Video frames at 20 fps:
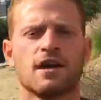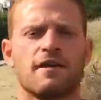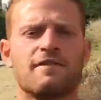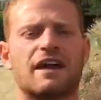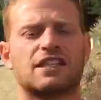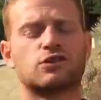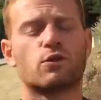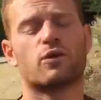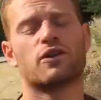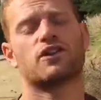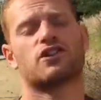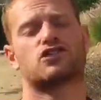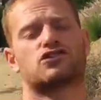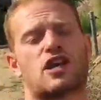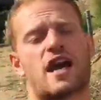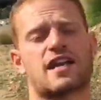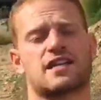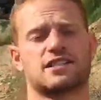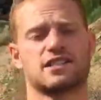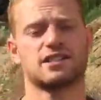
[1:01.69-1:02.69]
And that's one of the
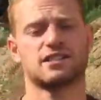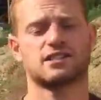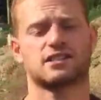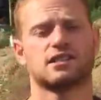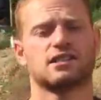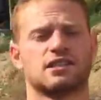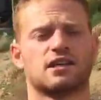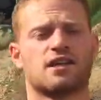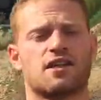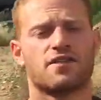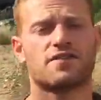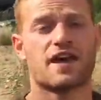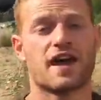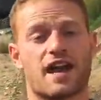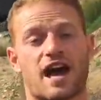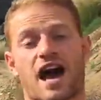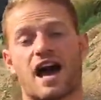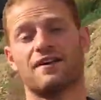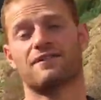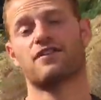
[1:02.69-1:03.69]
strategies
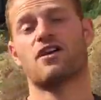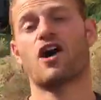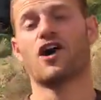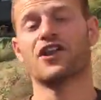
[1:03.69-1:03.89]
that I've